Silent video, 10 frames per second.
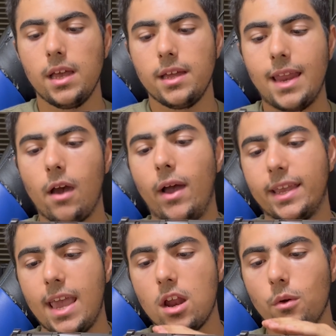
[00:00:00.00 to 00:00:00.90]
Now, I
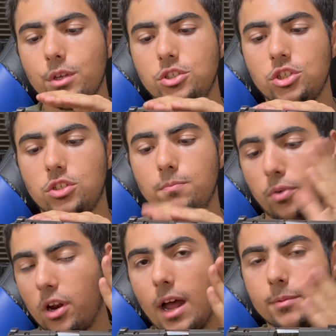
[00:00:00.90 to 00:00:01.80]
can't always just
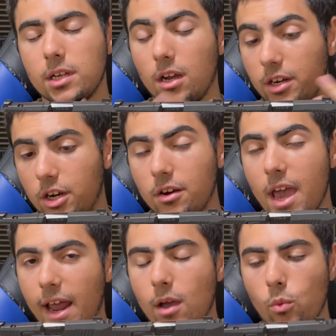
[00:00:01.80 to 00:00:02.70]
put an optic on here,
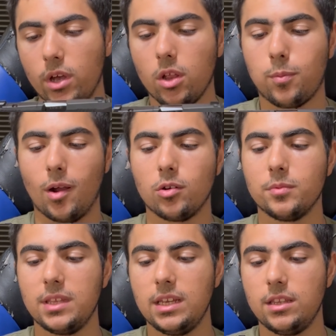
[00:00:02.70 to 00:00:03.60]
and I will,
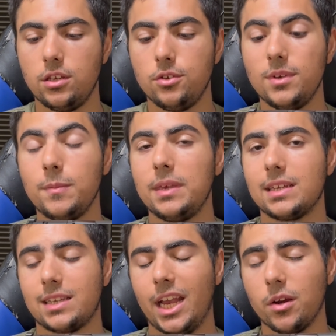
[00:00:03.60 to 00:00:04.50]
probably the new
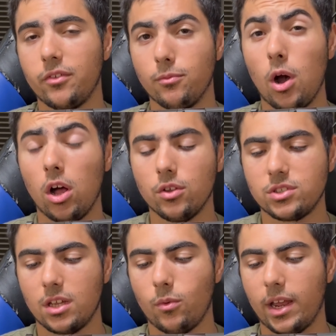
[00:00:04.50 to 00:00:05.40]
EPS carry from
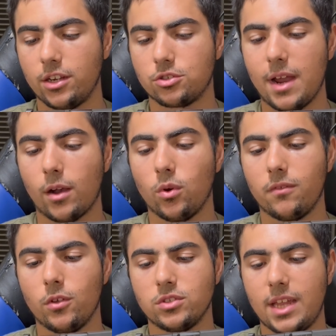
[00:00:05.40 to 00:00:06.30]
HoloSun when I can track one of
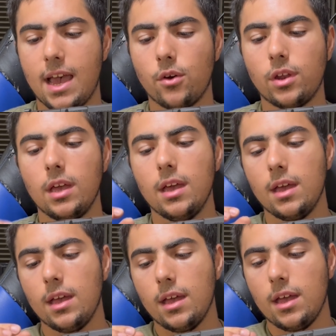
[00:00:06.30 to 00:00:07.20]
those down,
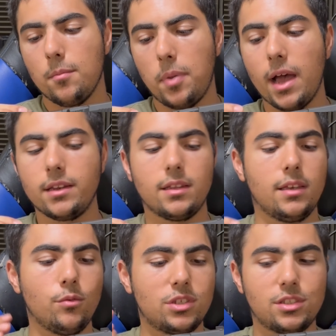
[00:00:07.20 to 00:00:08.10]
but
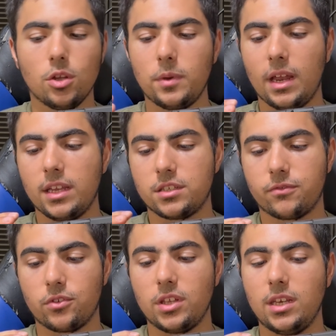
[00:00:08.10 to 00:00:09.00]
it would still be nice
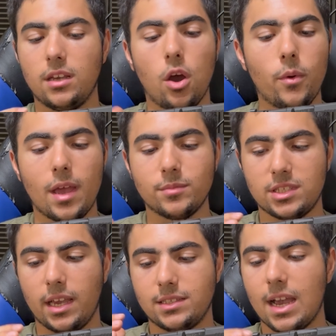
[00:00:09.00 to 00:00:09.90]
for the OEM
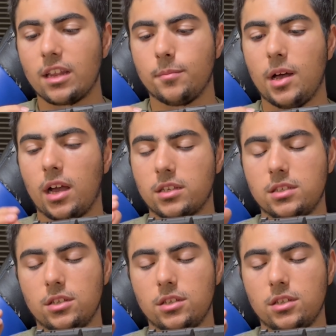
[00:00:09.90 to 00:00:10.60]
sights out of the box